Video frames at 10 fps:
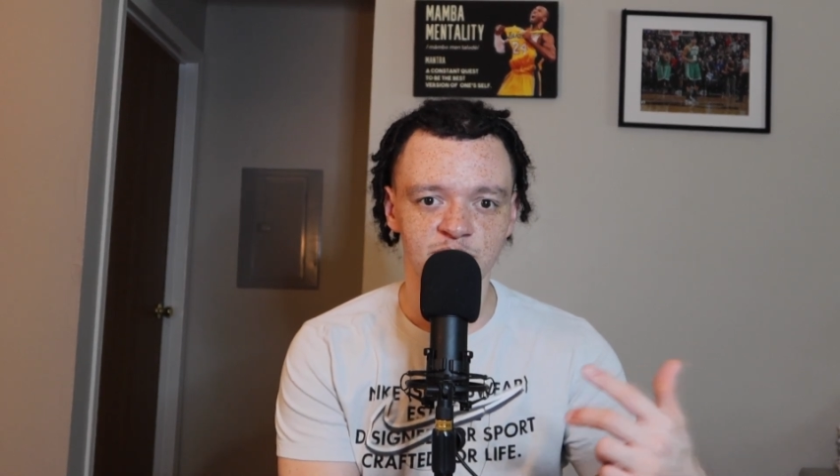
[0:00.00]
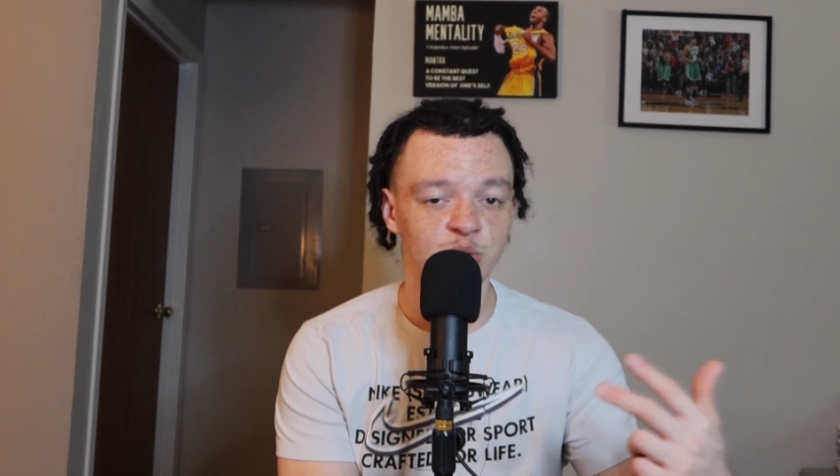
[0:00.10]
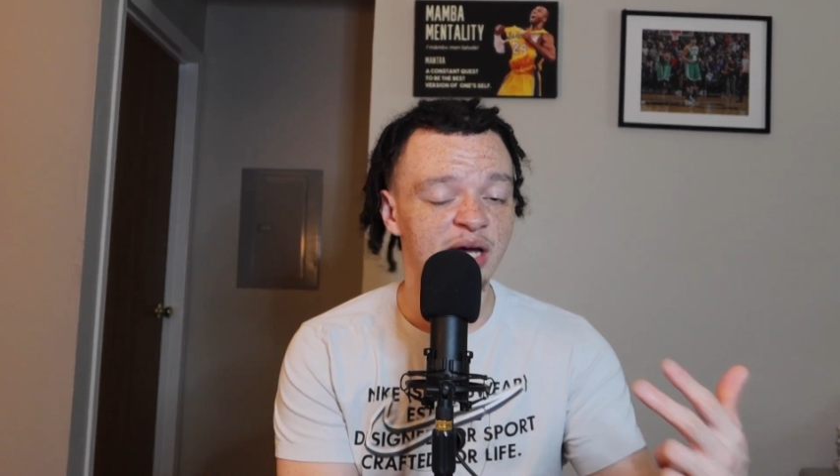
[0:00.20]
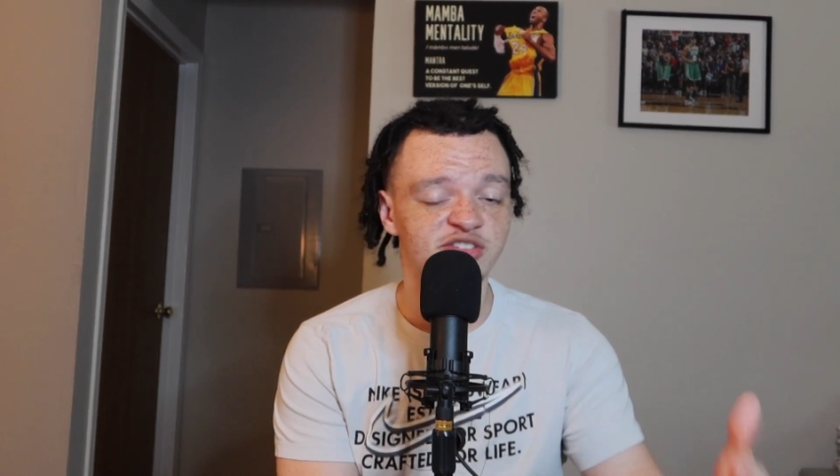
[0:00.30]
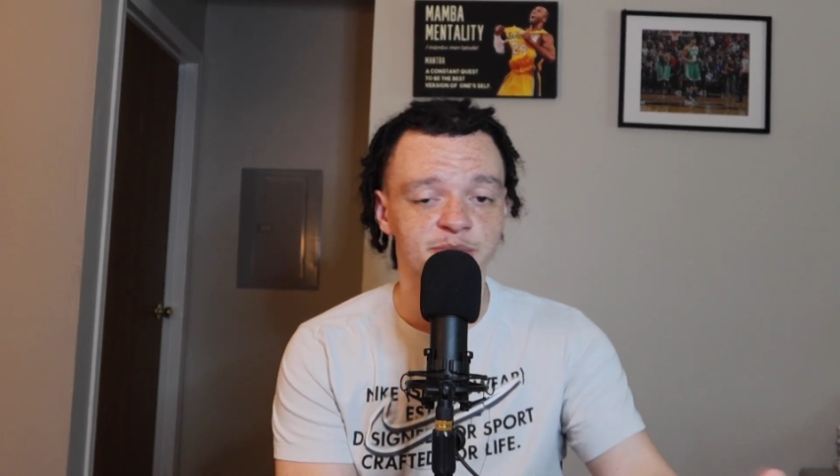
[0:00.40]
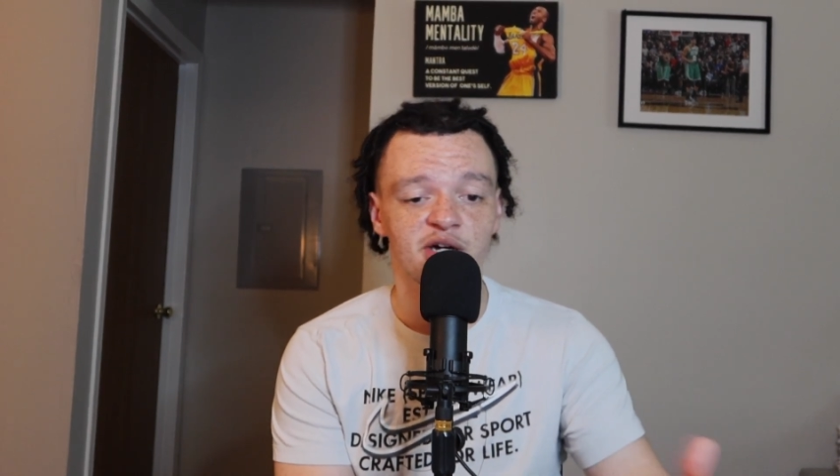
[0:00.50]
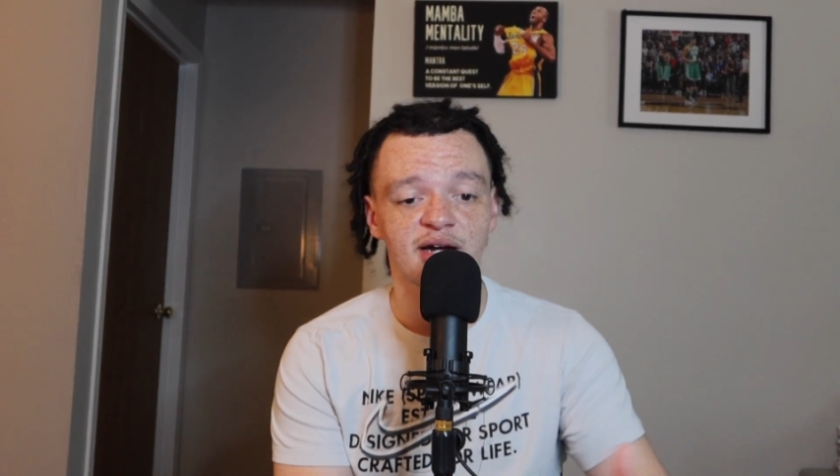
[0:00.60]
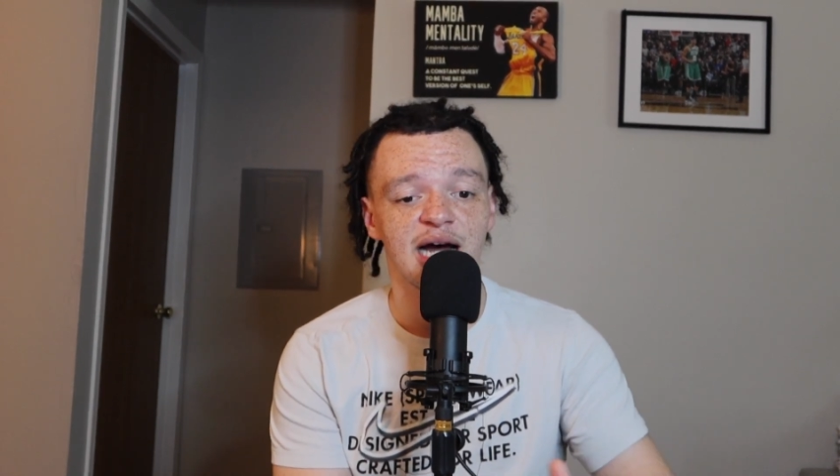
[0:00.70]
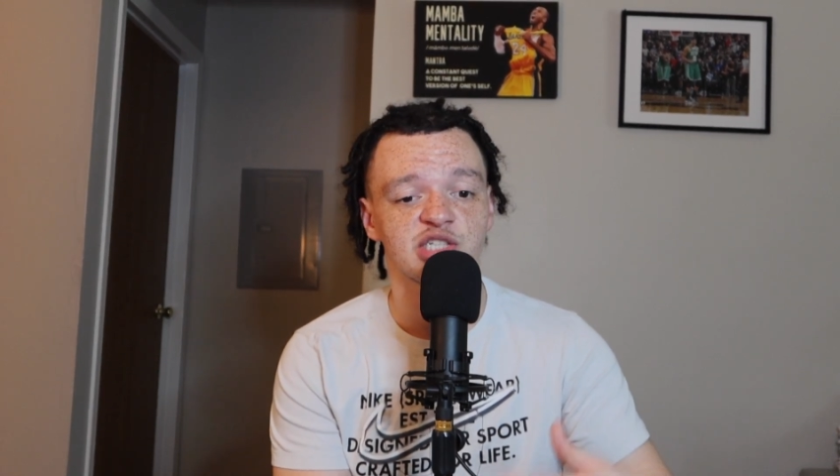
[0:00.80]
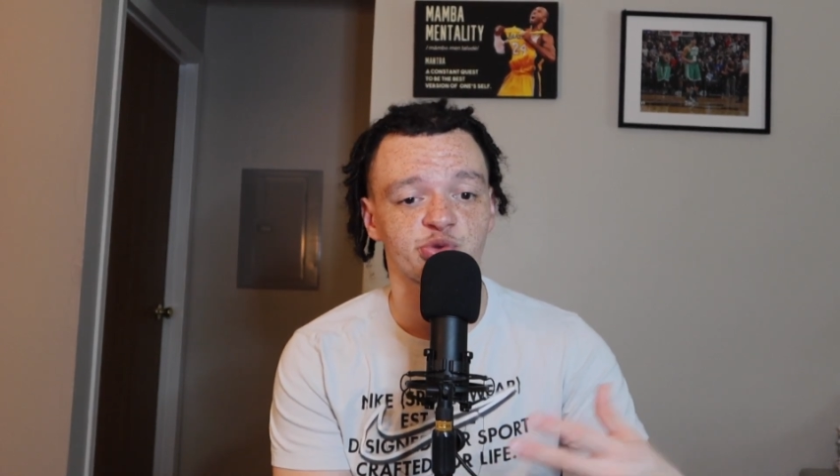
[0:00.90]
You have some young
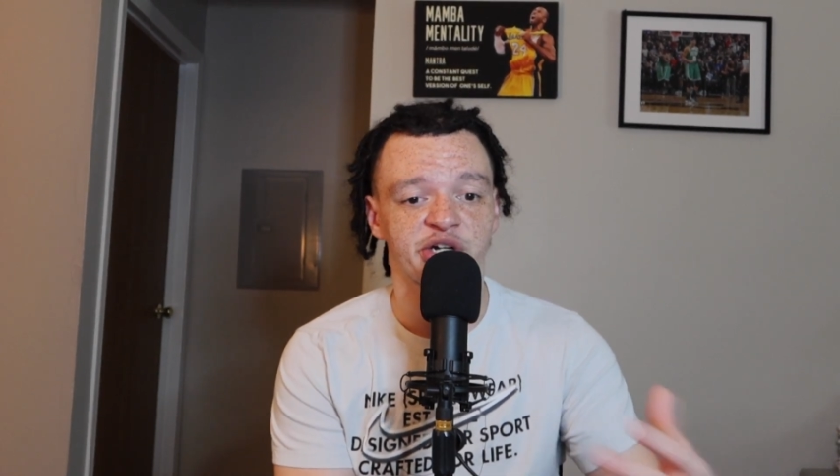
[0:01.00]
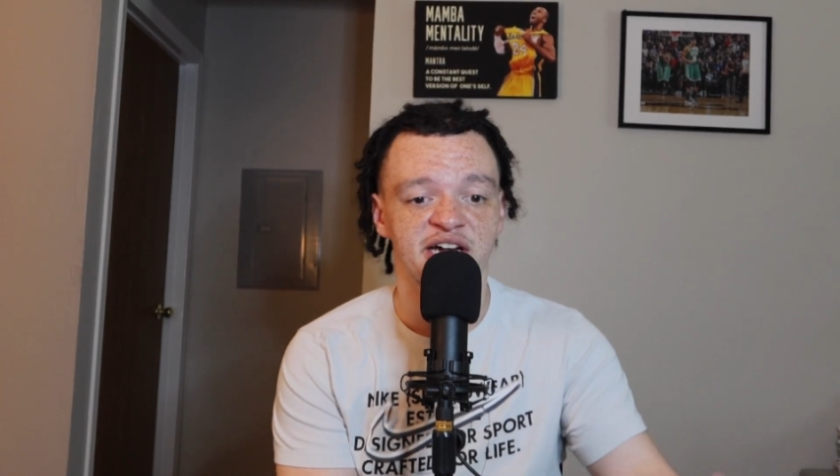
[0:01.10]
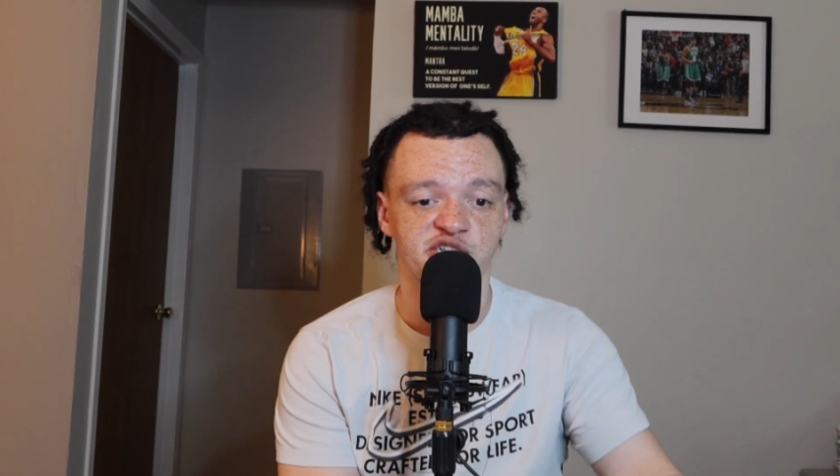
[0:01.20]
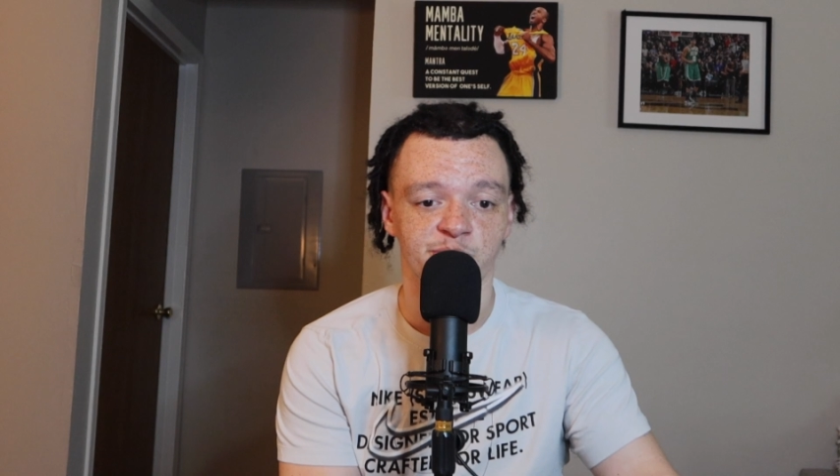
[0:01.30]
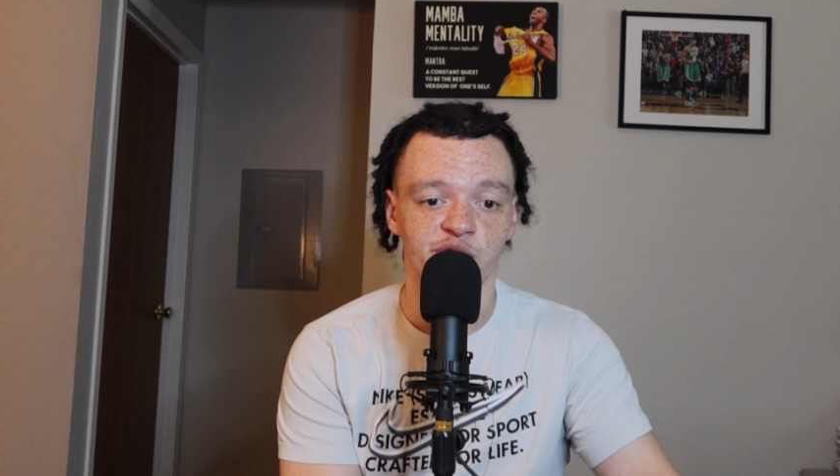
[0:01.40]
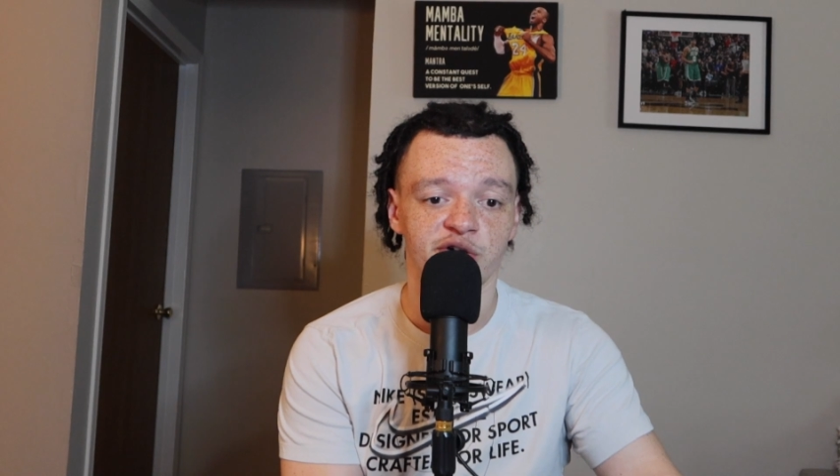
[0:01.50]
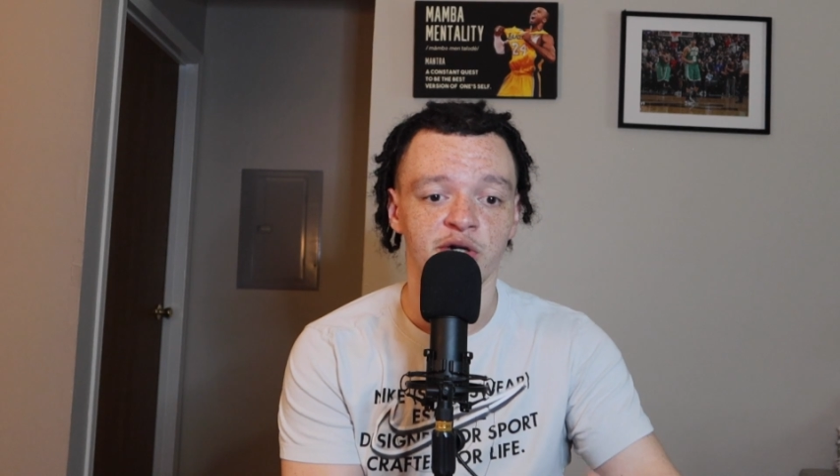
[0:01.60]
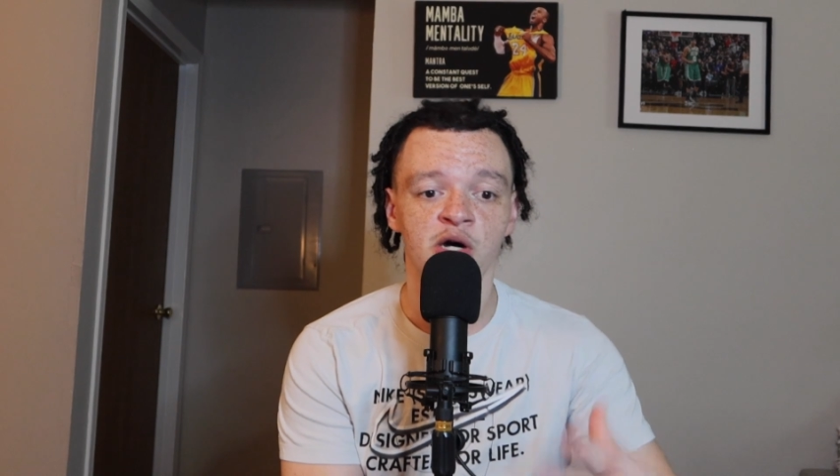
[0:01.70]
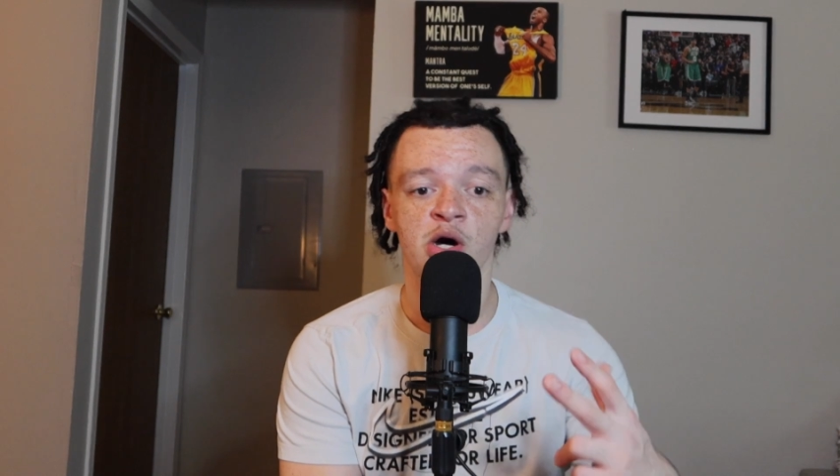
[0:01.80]
guys, Roy Hachimura.